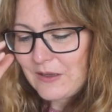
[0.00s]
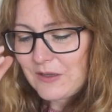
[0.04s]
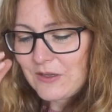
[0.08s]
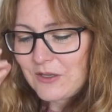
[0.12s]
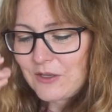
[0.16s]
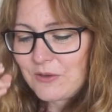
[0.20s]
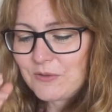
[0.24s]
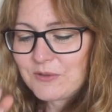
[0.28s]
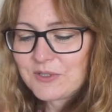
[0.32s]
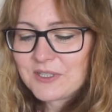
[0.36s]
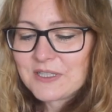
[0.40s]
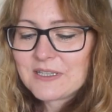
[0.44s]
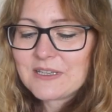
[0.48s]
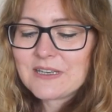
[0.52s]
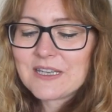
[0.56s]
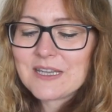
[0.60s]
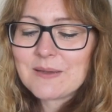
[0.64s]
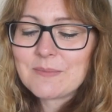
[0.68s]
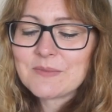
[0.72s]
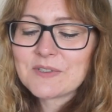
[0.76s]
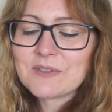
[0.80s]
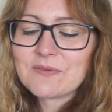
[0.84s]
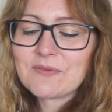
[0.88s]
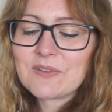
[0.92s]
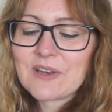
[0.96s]
Used in
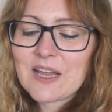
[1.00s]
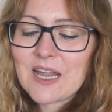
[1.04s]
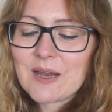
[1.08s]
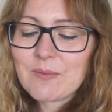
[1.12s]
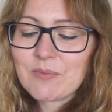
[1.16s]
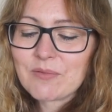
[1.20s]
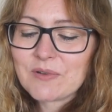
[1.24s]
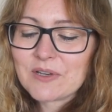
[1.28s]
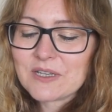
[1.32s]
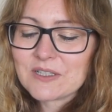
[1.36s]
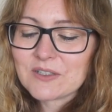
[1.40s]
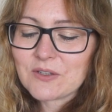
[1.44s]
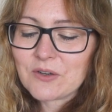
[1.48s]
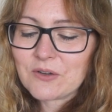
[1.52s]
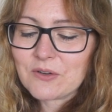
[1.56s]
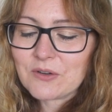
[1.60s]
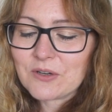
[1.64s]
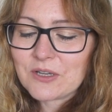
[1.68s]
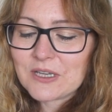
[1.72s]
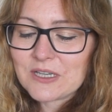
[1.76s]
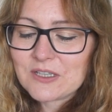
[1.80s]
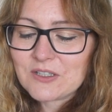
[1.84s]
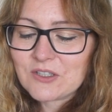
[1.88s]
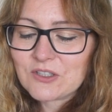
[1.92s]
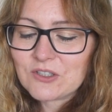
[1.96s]
names of libraries
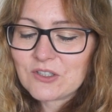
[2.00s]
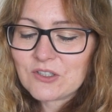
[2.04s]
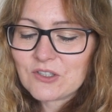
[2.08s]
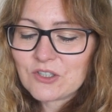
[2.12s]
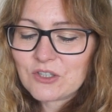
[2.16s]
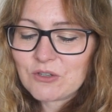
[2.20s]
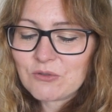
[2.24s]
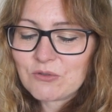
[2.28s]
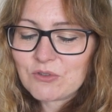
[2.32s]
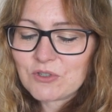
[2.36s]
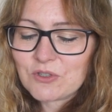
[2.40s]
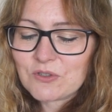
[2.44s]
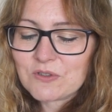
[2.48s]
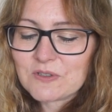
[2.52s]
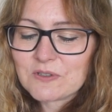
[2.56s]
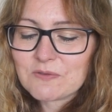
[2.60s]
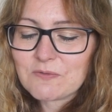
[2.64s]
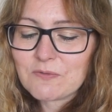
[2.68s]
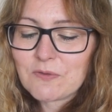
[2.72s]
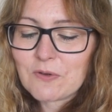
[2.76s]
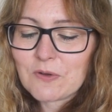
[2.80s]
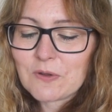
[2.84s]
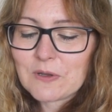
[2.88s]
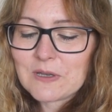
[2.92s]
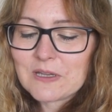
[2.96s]
or institutions
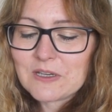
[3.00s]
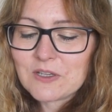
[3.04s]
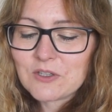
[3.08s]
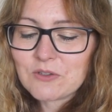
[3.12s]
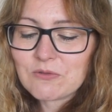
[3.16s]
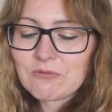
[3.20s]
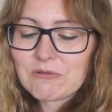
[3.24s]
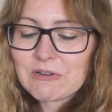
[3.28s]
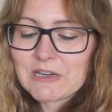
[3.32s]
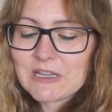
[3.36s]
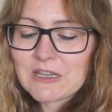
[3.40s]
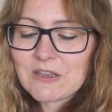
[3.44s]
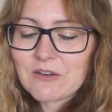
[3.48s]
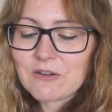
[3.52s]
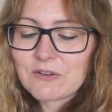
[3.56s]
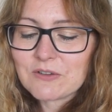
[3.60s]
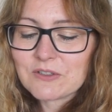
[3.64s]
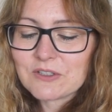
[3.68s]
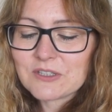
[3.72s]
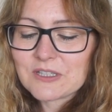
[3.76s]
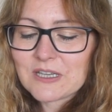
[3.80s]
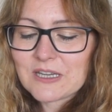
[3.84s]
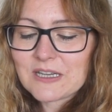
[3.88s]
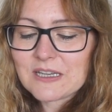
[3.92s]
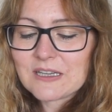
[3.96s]
for literary or
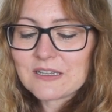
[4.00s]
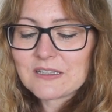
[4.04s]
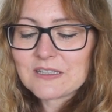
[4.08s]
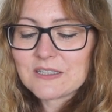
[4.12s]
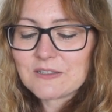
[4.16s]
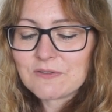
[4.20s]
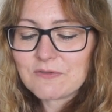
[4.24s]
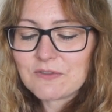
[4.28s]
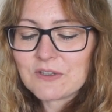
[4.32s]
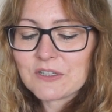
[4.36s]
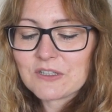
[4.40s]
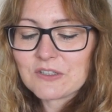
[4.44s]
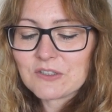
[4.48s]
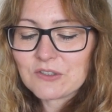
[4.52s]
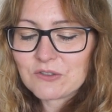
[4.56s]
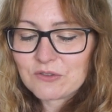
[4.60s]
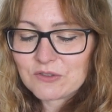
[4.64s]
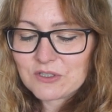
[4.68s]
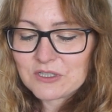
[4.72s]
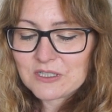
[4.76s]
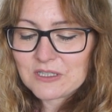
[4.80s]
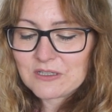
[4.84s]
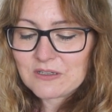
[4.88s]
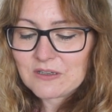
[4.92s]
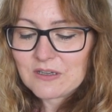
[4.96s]
scientific
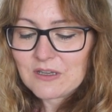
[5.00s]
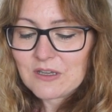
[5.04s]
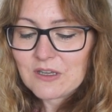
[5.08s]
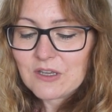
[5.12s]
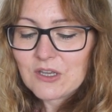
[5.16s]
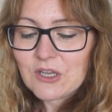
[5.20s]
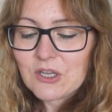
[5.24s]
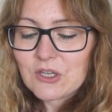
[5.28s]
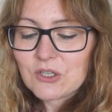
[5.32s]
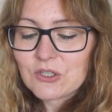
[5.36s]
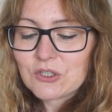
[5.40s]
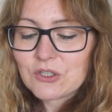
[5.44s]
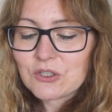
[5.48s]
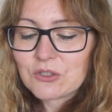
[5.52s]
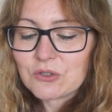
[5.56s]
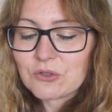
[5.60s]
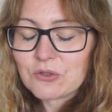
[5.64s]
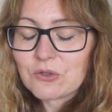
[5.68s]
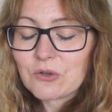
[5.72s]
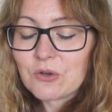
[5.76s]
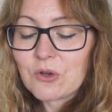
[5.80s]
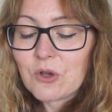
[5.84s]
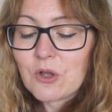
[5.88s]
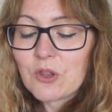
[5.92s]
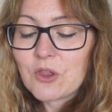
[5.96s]
study.
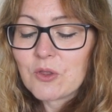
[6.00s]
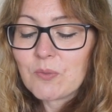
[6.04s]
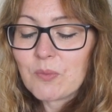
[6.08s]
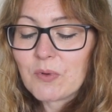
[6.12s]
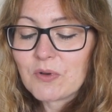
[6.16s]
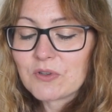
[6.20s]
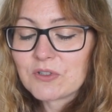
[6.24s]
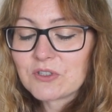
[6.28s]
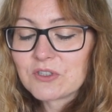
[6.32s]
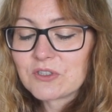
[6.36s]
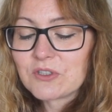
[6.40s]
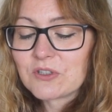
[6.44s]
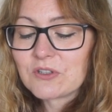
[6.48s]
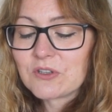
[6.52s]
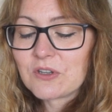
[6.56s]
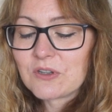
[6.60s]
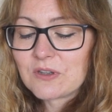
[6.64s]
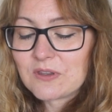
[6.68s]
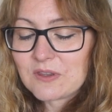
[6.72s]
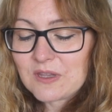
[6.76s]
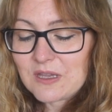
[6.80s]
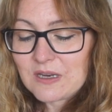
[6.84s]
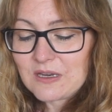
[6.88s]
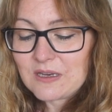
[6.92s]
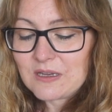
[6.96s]
So, the Boston
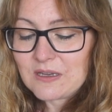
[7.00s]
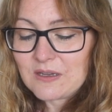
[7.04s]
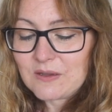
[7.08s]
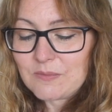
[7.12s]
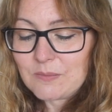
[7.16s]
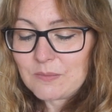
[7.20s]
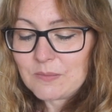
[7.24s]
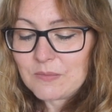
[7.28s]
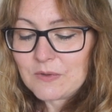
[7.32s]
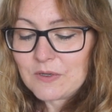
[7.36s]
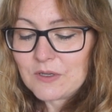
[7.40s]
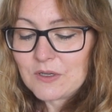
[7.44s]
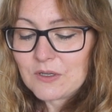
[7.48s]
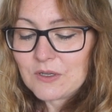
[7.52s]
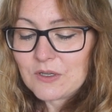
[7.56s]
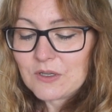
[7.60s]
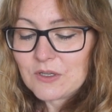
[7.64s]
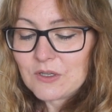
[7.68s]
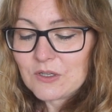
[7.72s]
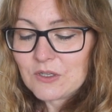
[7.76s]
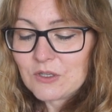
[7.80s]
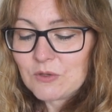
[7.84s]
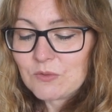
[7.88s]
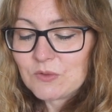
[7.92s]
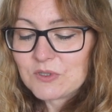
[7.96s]
Athenaeum.
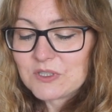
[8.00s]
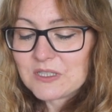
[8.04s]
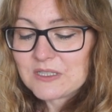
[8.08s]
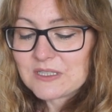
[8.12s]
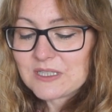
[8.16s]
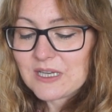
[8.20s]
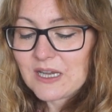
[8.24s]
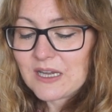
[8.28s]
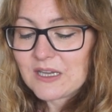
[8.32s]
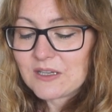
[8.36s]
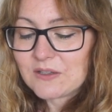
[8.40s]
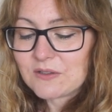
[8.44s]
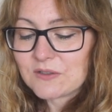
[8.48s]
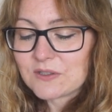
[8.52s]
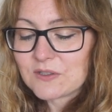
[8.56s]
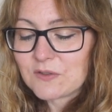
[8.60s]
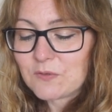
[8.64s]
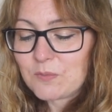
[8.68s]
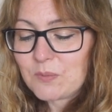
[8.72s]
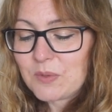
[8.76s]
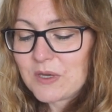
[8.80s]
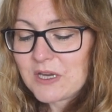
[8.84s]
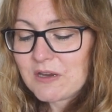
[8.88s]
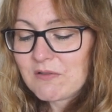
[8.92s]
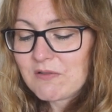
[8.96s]
Used in titles
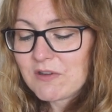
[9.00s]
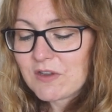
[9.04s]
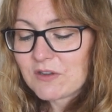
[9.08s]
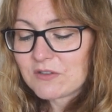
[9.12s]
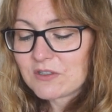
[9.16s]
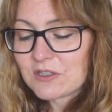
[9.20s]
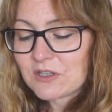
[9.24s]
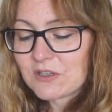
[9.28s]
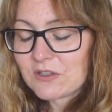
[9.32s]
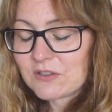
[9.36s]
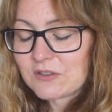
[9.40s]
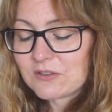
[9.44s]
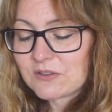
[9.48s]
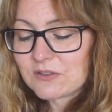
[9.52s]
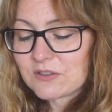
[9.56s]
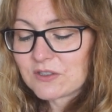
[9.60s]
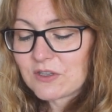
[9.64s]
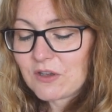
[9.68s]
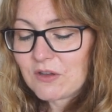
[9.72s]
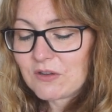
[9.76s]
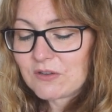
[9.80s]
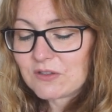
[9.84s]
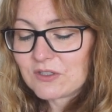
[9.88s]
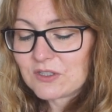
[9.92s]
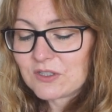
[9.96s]
of periodicals
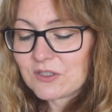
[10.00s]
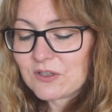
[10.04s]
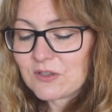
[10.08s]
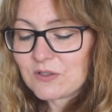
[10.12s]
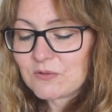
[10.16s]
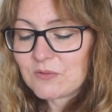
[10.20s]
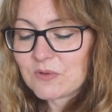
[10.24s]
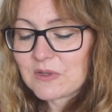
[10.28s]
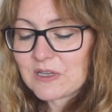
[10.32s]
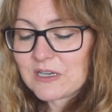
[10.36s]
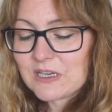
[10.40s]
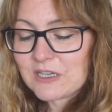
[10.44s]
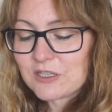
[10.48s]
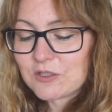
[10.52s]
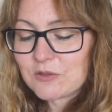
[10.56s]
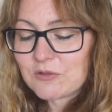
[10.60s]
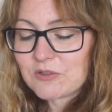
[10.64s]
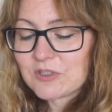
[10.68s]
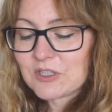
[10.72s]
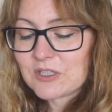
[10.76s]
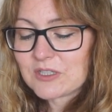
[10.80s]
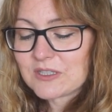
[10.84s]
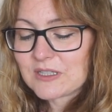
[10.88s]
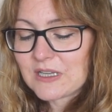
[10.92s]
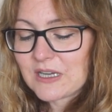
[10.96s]
concerned with
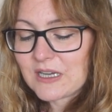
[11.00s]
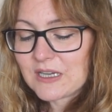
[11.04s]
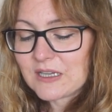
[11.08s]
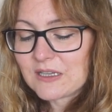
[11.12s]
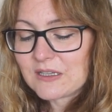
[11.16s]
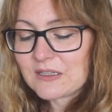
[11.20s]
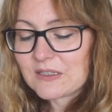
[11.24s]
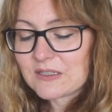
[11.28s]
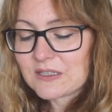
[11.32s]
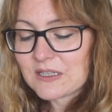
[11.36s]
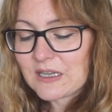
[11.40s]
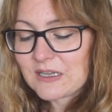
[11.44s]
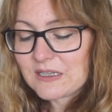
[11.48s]
literature, science,